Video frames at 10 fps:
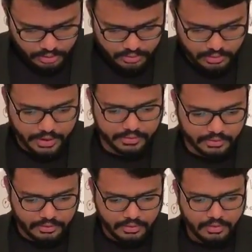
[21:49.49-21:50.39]
Right.
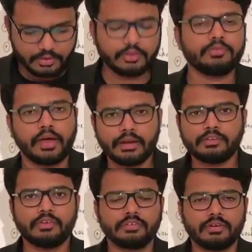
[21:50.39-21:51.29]
So final
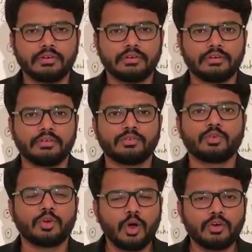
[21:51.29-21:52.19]
question, do
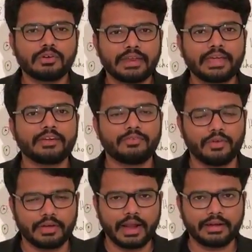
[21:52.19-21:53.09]
not take it for
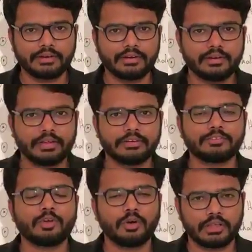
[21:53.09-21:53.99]
granted. It's
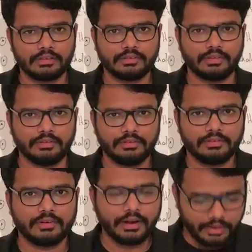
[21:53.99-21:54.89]
not easy.
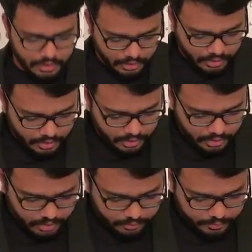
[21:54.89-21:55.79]
Right.
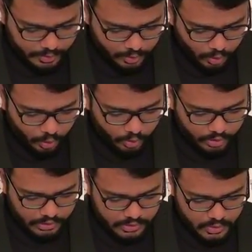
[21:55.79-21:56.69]

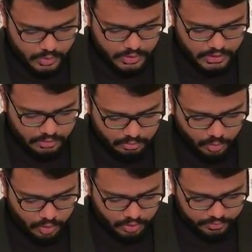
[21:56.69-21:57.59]
Fecal-oral route
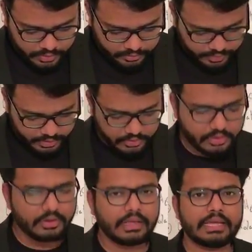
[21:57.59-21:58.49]
mode of
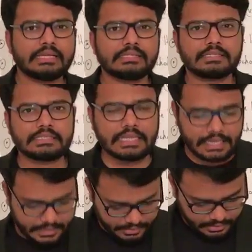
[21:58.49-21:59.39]
infection is seen
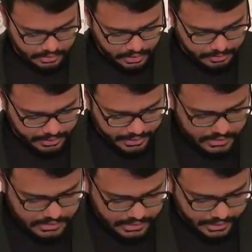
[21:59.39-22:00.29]
in
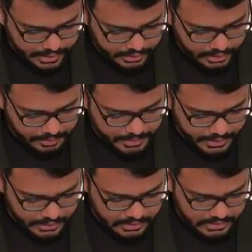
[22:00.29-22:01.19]
hepatitis A,
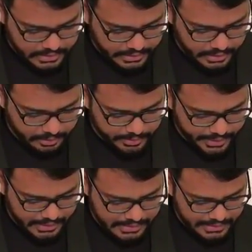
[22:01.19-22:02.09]
hepatitis B,
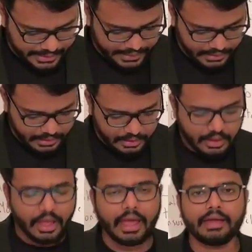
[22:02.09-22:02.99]
hepatitis E,
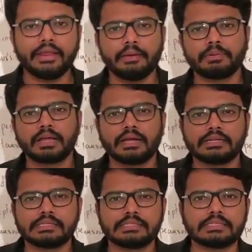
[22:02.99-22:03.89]
and
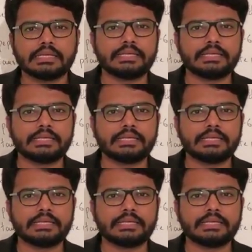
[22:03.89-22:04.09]
hepatitis C.